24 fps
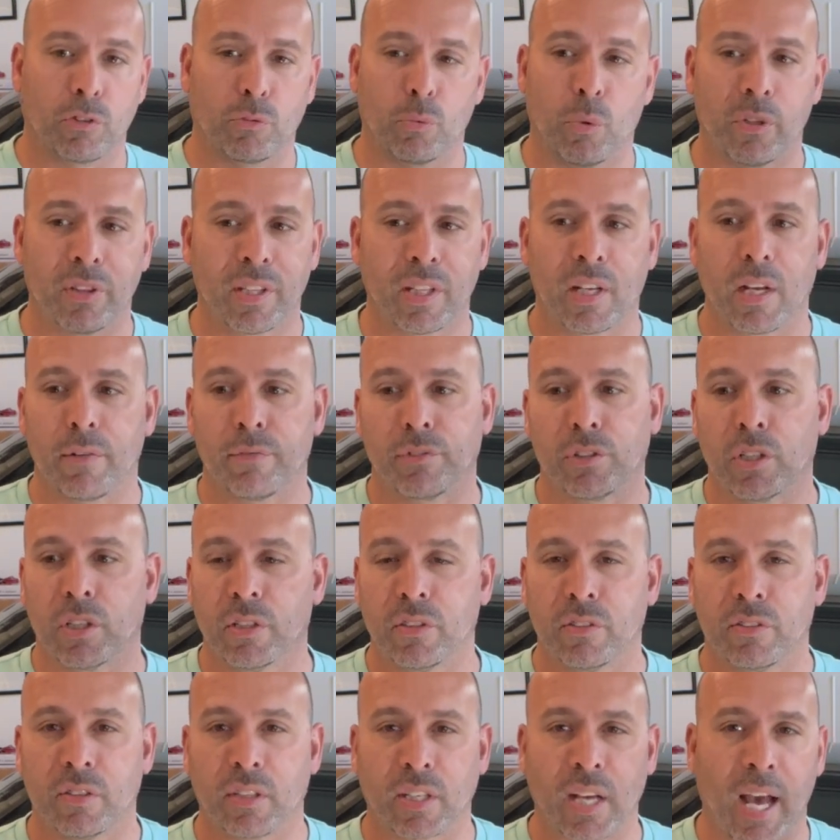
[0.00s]
One thing I've
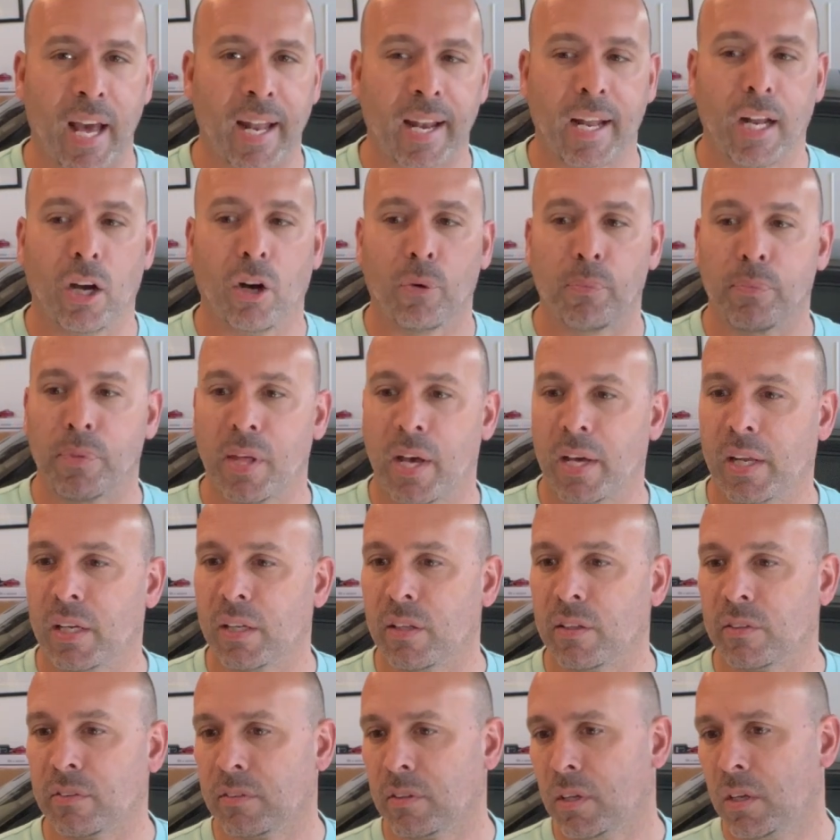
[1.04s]
done to kind of help that
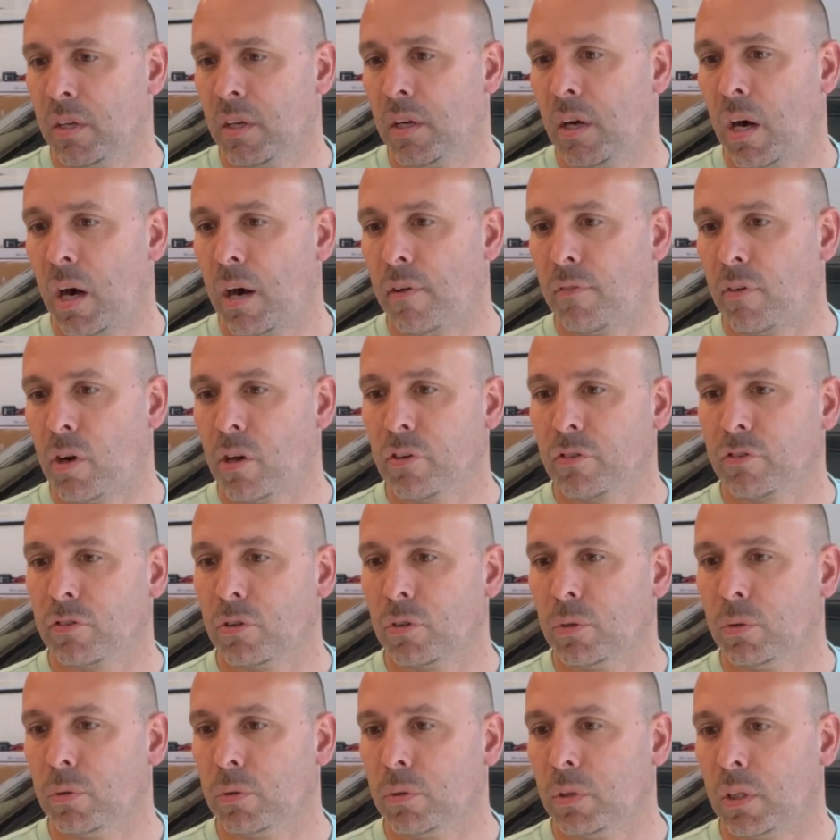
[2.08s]
is I've
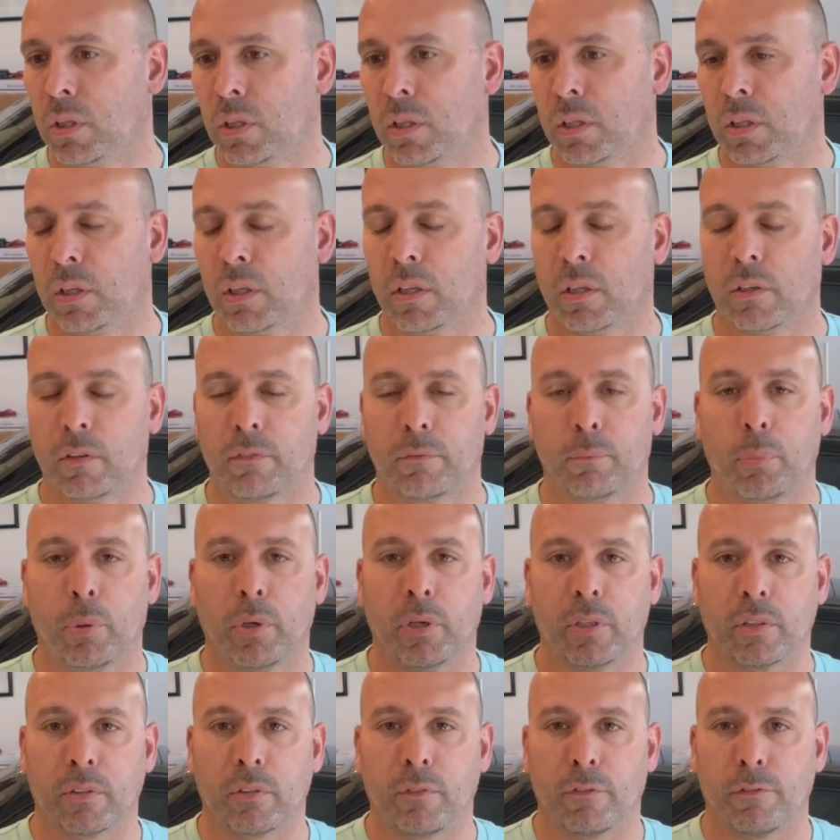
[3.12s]
also
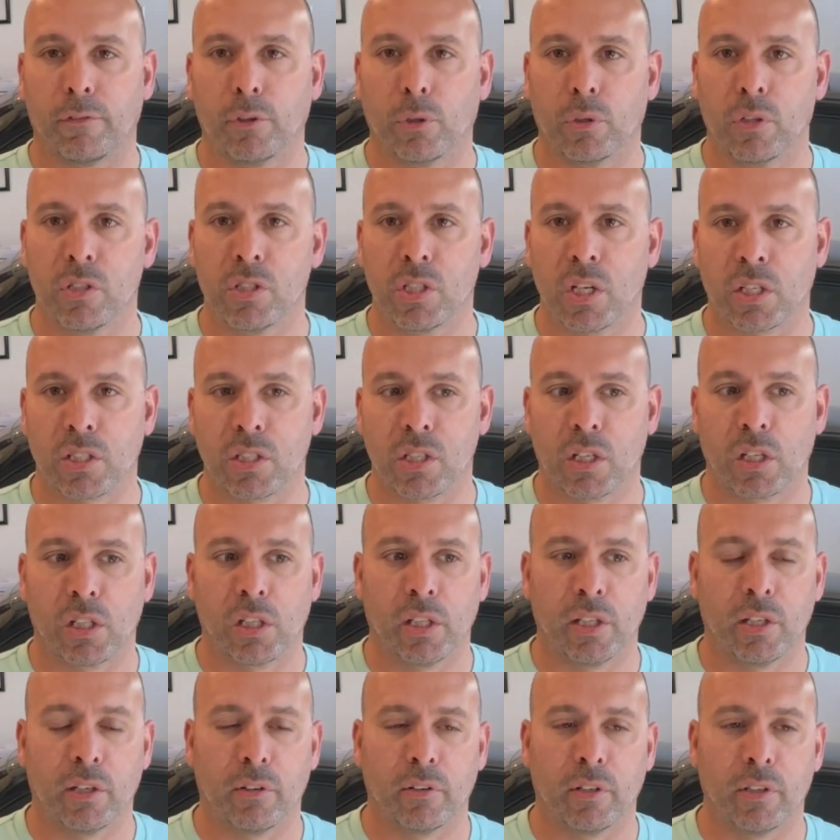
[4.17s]
put fuel injection
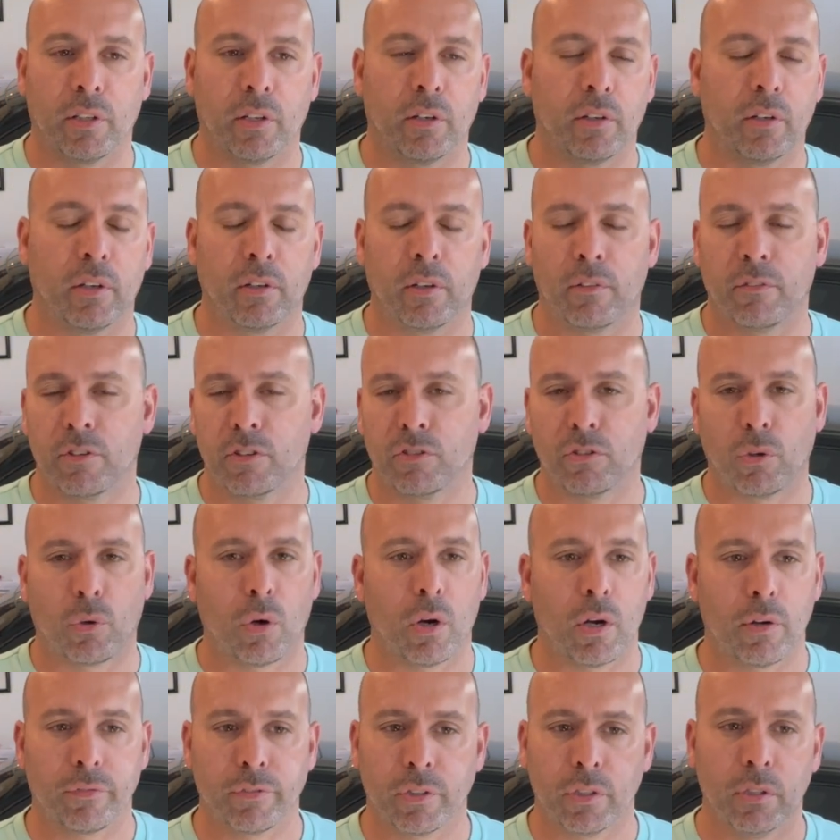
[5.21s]
cleaner in there every so
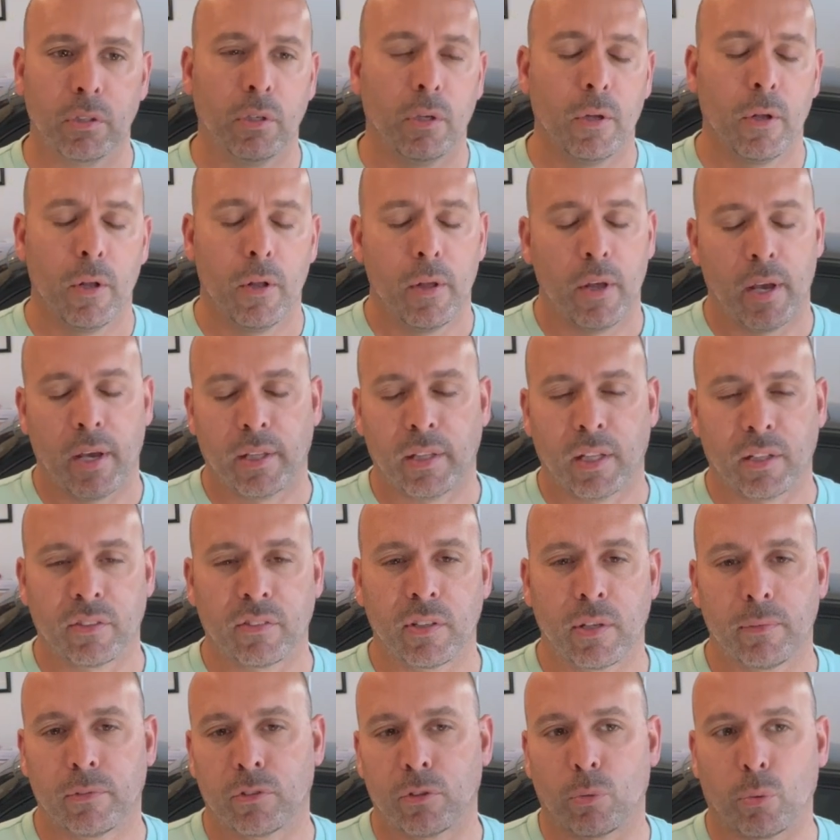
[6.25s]
often, and that
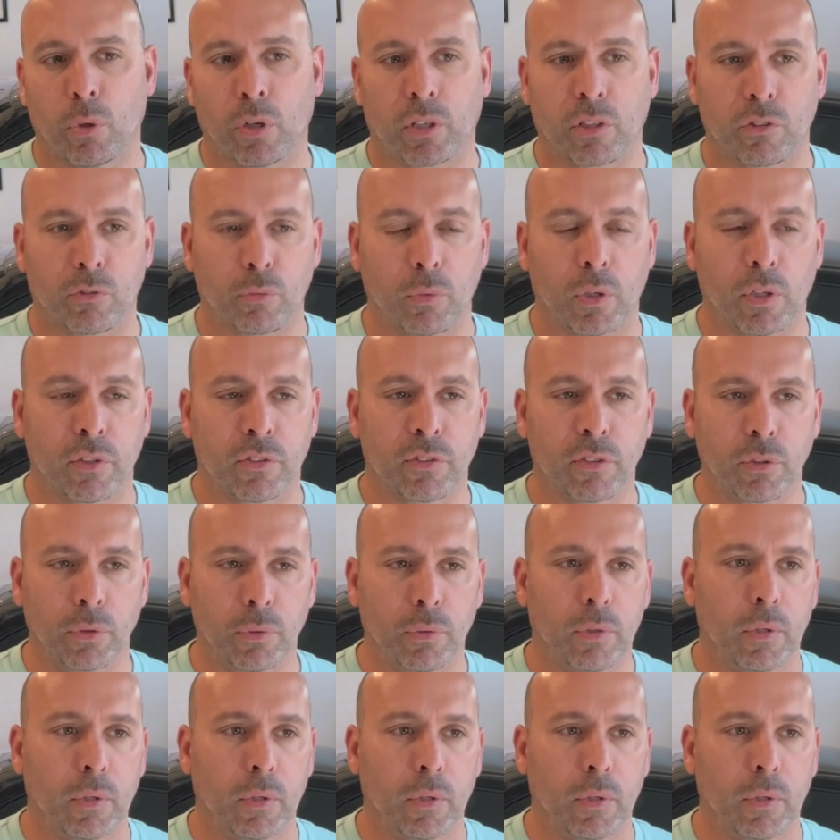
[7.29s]
seems to work as well too.